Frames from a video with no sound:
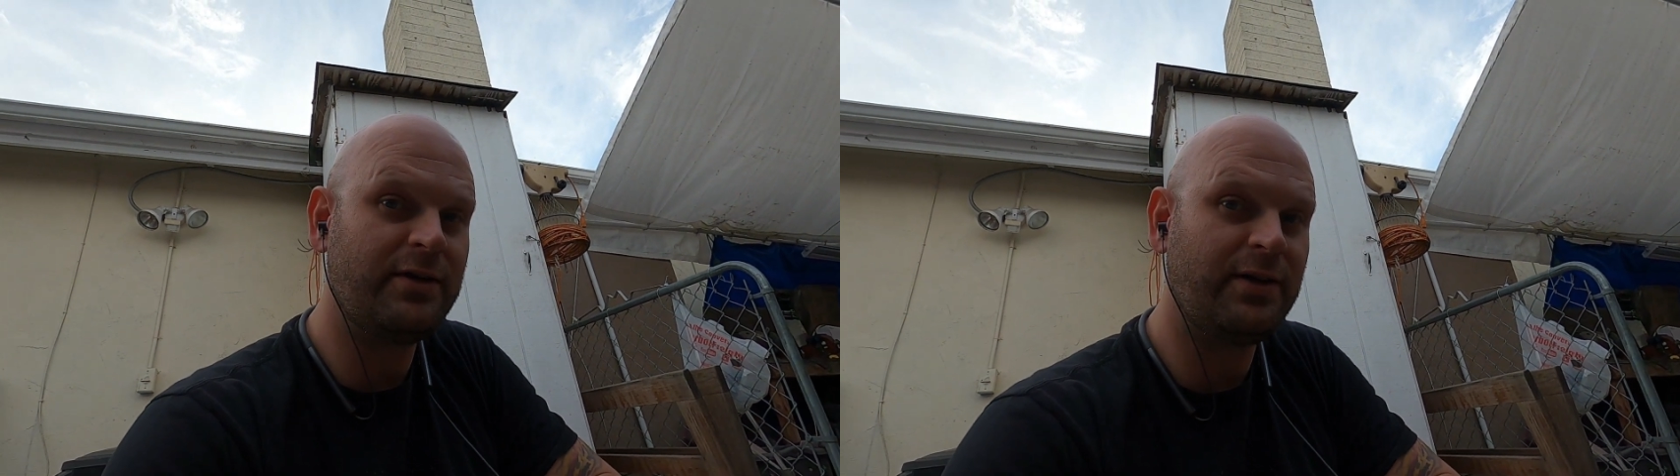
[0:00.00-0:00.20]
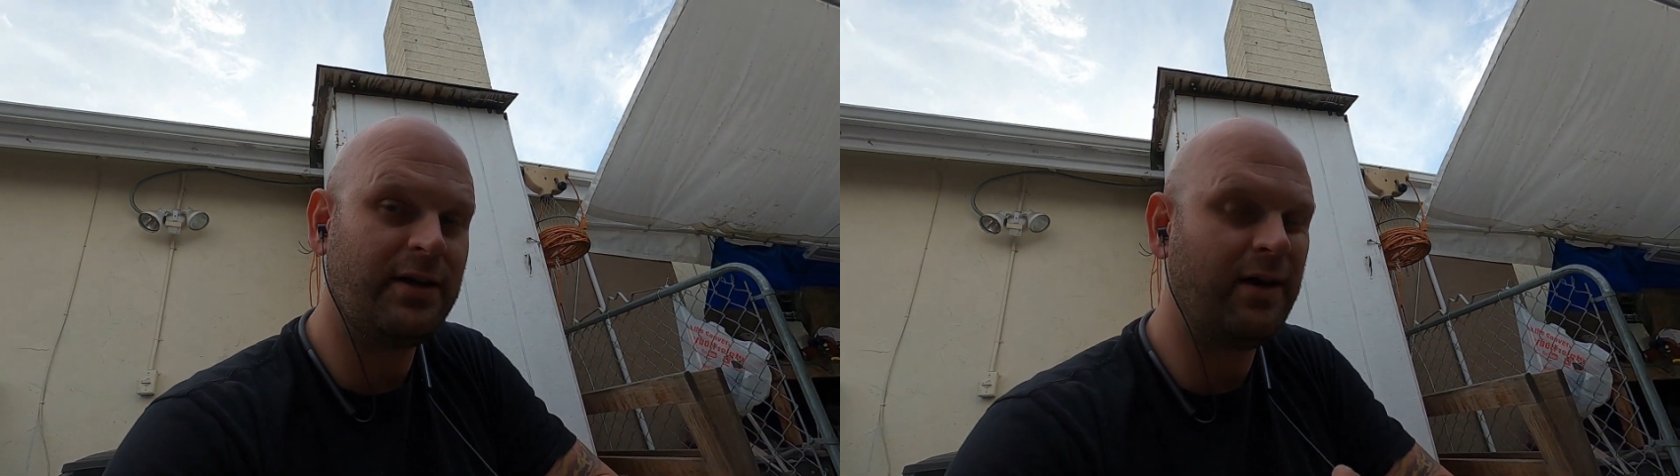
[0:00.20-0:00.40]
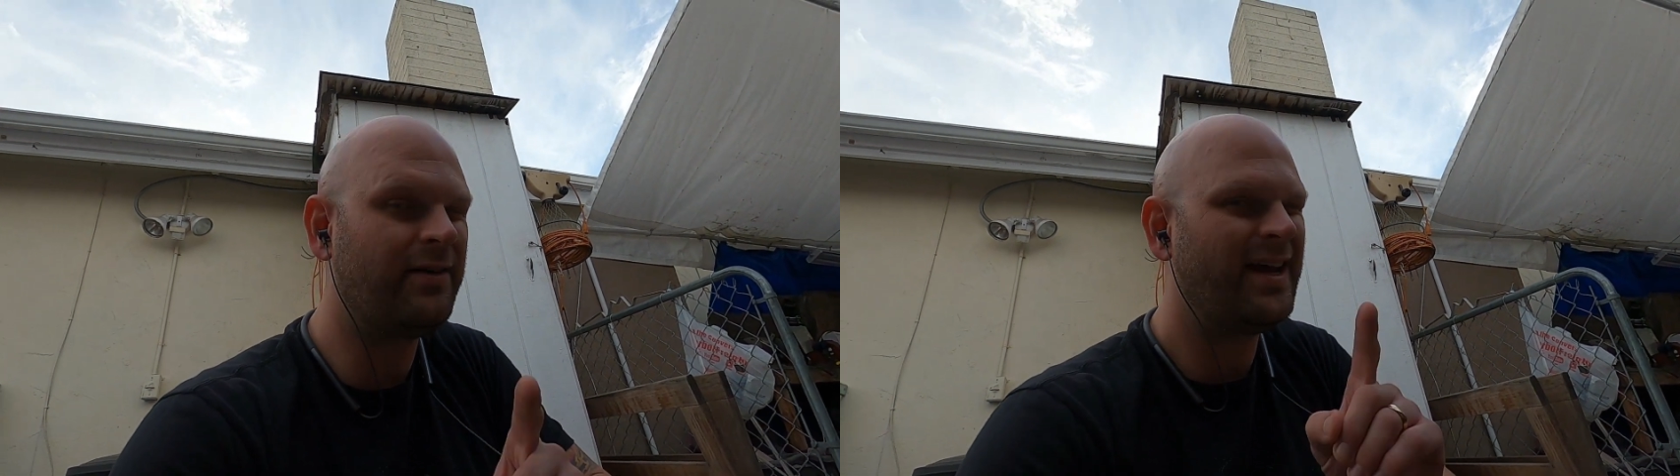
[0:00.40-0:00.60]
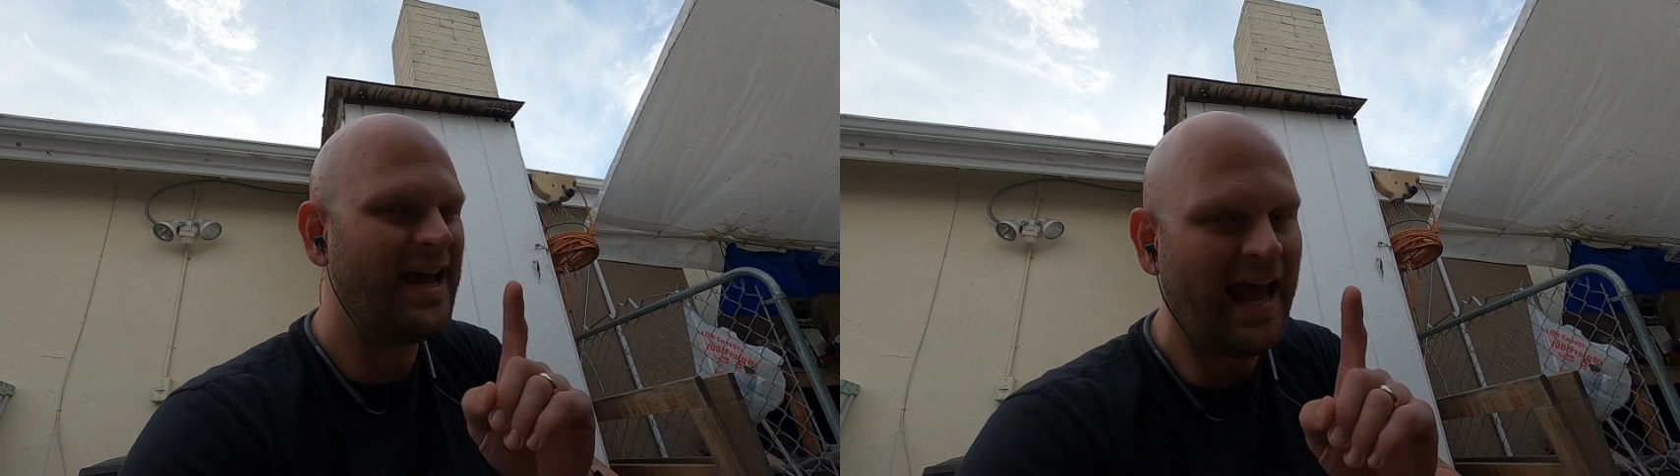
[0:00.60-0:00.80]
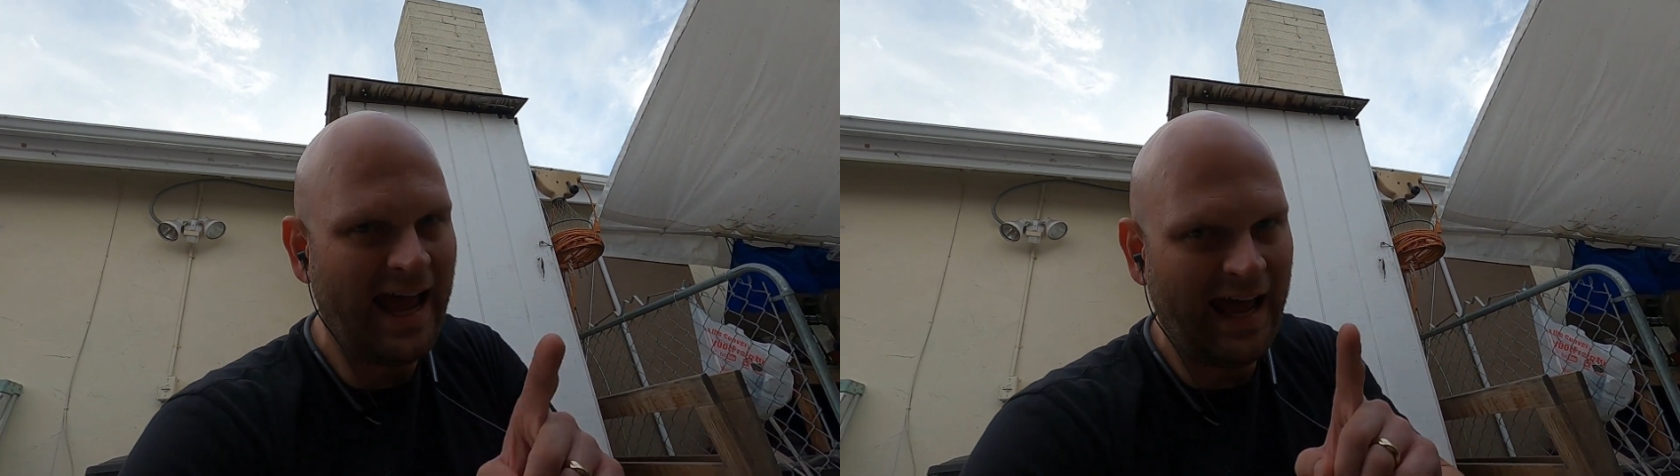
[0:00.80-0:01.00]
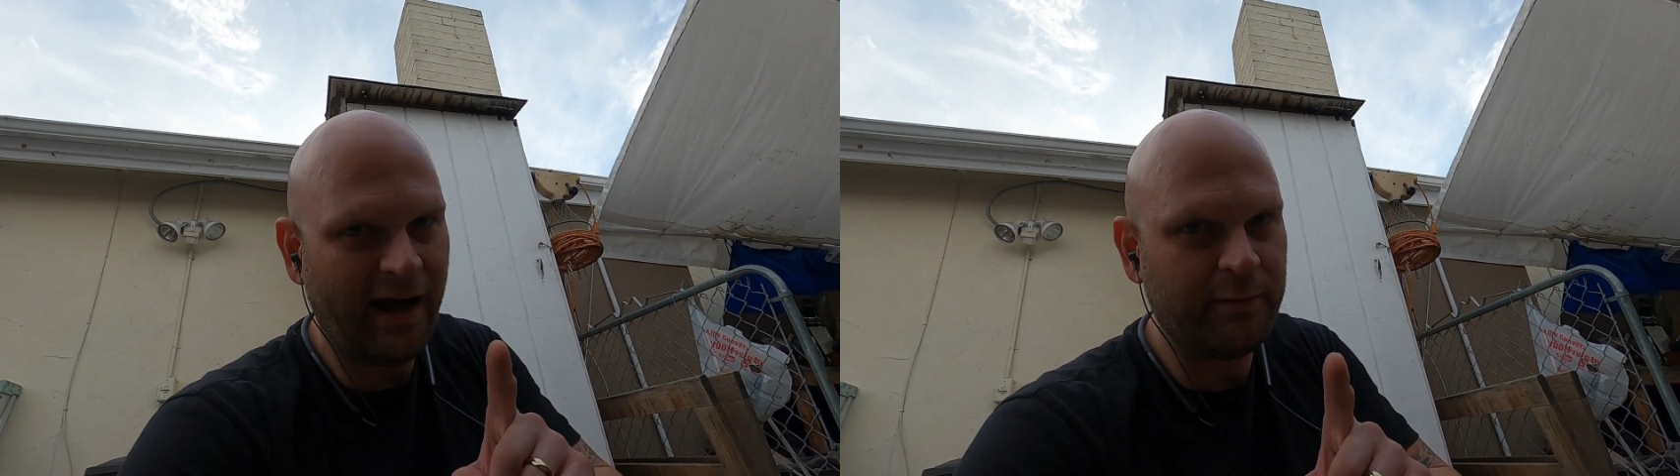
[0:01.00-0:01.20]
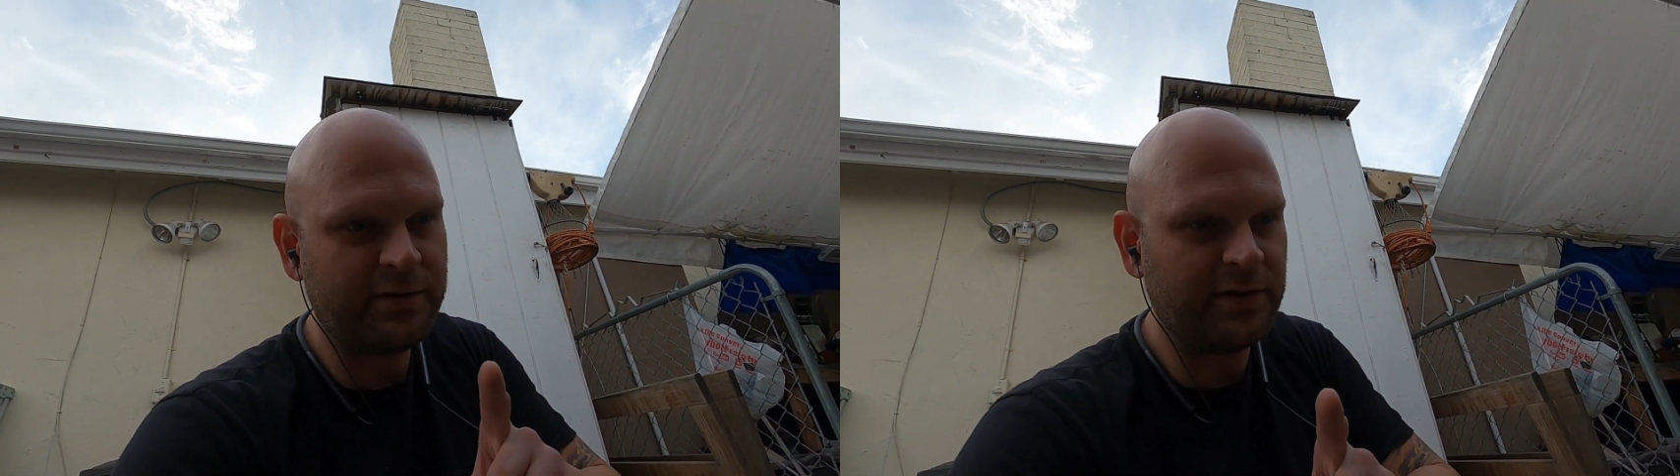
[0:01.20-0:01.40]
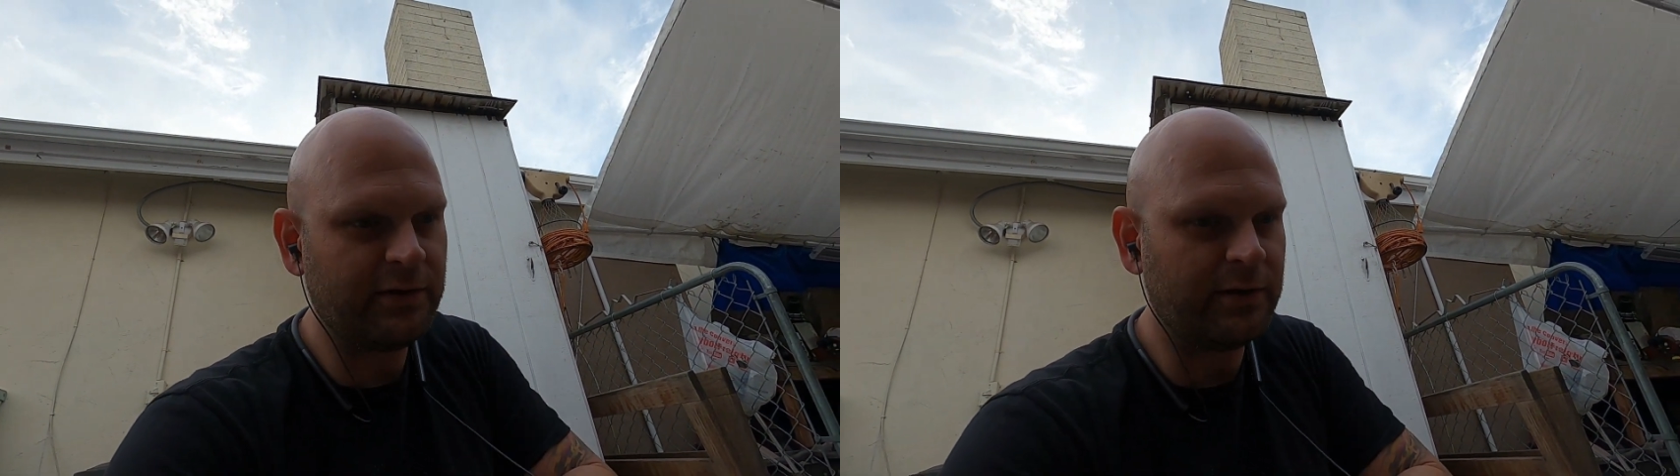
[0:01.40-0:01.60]
took it out?
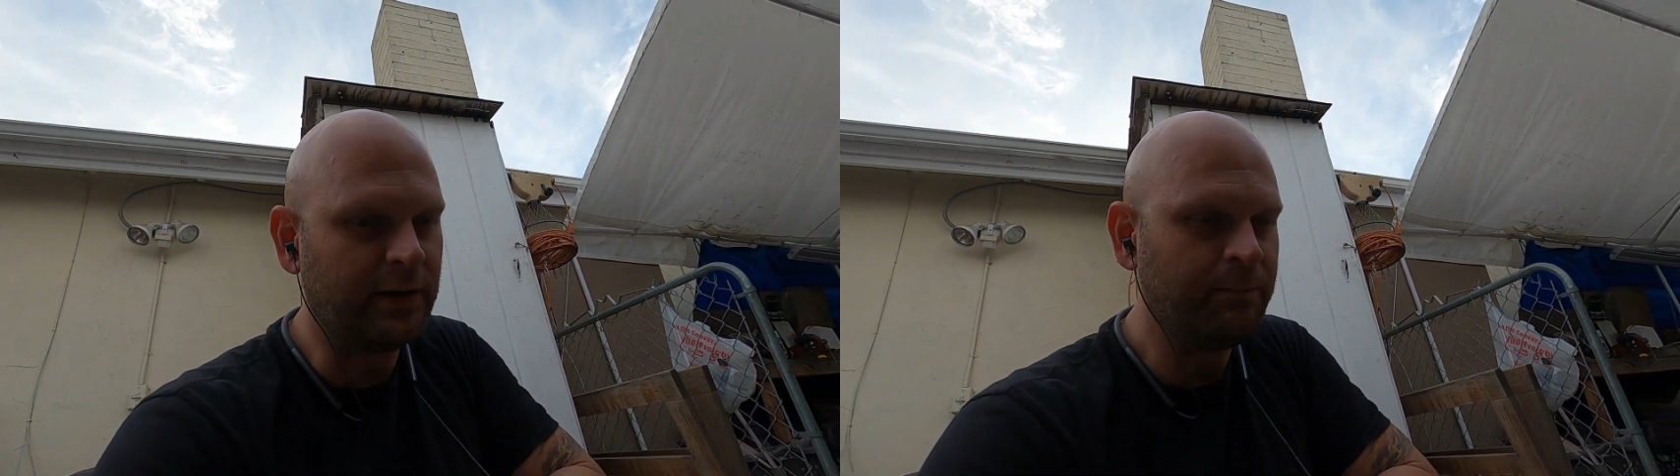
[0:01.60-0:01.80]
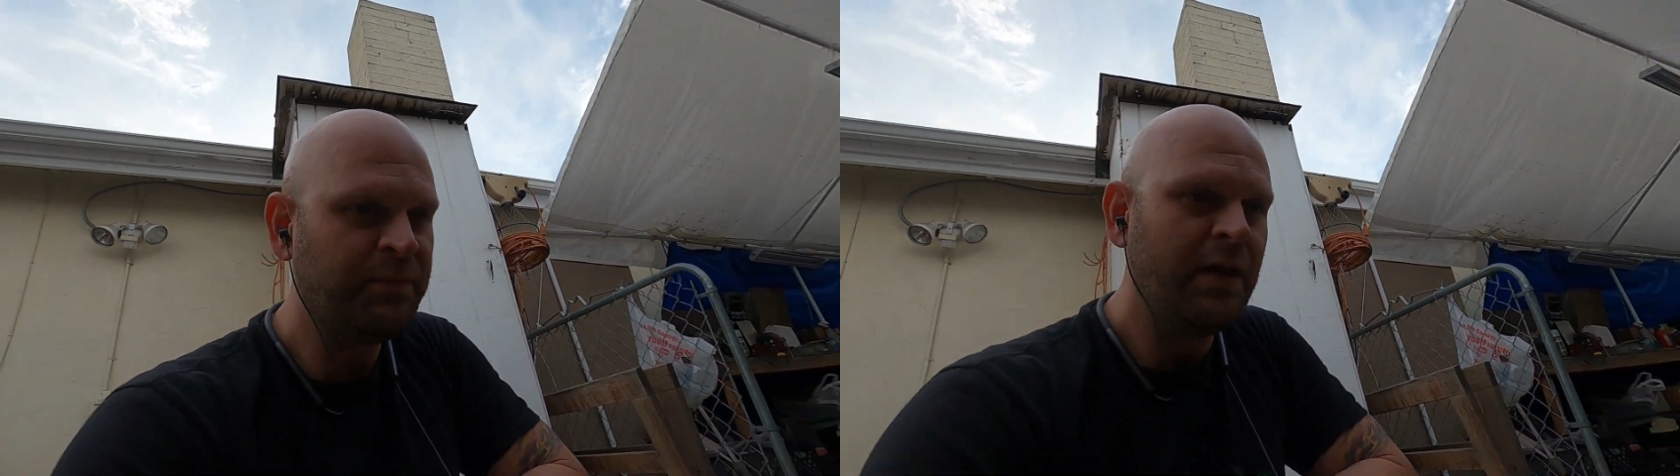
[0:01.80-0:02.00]
Absolutely.